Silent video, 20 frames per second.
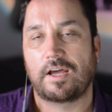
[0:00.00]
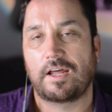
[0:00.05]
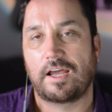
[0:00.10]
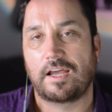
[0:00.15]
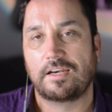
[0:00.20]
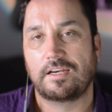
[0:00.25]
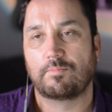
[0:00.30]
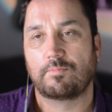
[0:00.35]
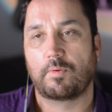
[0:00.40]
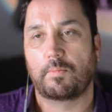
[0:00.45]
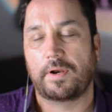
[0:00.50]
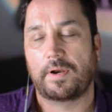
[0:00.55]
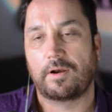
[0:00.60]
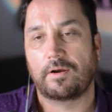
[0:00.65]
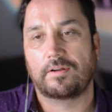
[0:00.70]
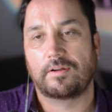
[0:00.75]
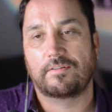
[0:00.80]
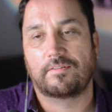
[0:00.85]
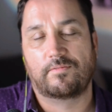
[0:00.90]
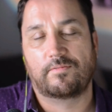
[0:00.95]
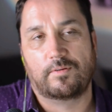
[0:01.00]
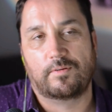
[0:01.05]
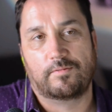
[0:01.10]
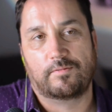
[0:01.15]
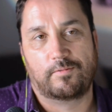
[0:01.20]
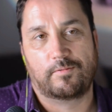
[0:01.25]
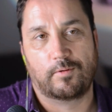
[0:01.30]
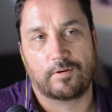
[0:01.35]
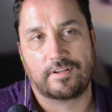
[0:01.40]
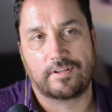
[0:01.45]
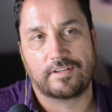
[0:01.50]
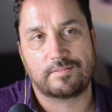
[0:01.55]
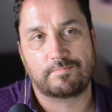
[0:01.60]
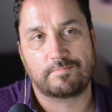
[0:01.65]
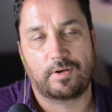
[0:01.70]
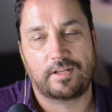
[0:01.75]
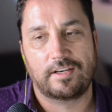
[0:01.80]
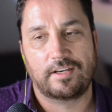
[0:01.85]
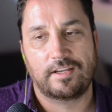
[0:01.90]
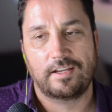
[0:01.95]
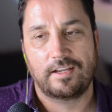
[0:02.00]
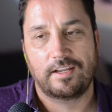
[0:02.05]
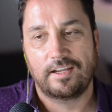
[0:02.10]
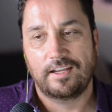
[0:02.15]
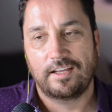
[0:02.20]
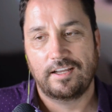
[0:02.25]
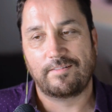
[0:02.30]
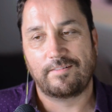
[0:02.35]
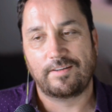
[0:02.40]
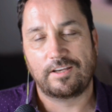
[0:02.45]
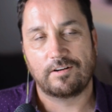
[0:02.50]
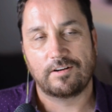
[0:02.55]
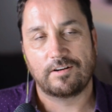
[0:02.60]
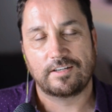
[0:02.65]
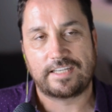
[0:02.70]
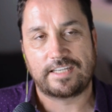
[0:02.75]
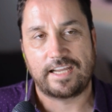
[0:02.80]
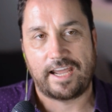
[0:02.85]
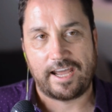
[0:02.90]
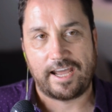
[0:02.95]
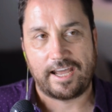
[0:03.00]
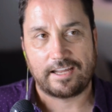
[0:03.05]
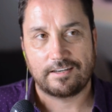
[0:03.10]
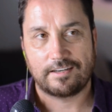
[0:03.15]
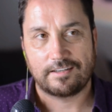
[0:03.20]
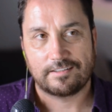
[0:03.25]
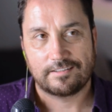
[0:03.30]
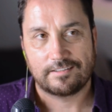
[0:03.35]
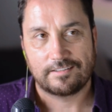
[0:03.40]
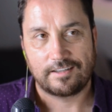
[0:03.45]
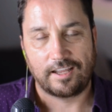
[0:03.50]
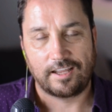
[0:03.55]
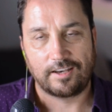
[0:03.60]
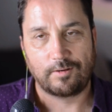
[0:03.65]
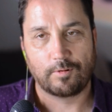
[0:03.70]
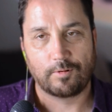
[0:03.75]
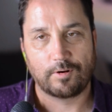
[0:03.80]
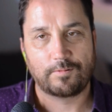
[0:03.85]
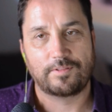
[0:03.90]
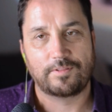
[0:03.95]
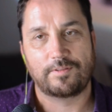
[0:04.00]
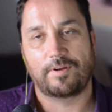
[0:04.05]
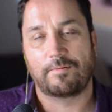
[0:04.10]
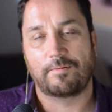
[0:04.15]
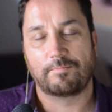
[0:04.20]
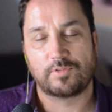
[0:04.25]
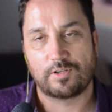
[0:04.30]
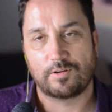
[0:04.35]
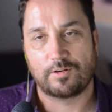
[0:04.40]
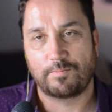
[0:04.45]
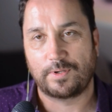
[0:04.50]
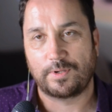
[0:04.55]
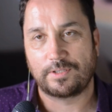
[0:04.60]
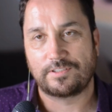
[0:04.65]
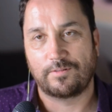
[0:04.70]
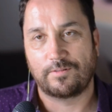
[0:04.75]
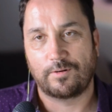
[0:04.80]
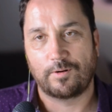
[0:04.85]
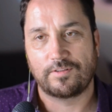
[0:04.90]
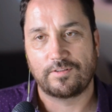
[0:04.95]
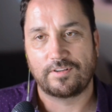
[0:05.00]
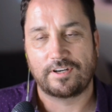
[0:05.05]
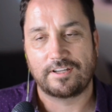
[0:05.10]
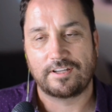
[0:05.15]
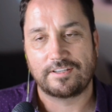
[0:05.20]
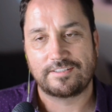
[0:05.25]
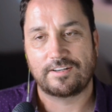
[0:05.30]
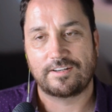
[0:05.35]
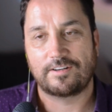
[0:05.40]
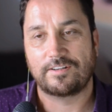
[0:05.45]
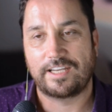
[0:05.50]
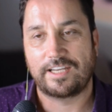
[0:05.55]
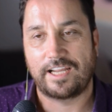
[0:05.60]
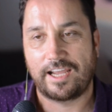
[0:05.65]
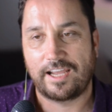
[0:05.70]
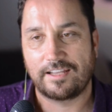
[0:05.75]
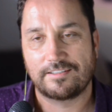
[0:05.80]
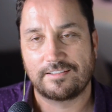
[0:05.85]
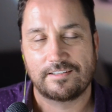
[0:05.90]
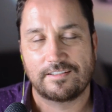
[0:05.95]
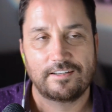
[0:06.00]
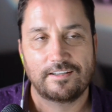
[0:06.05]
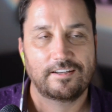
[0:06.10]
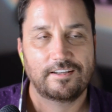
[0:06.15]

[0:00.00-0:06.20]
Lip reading: I didn't prepare it for this, but you're a dad and you work with, I'm sure, a bunch of orthodontists that are dads.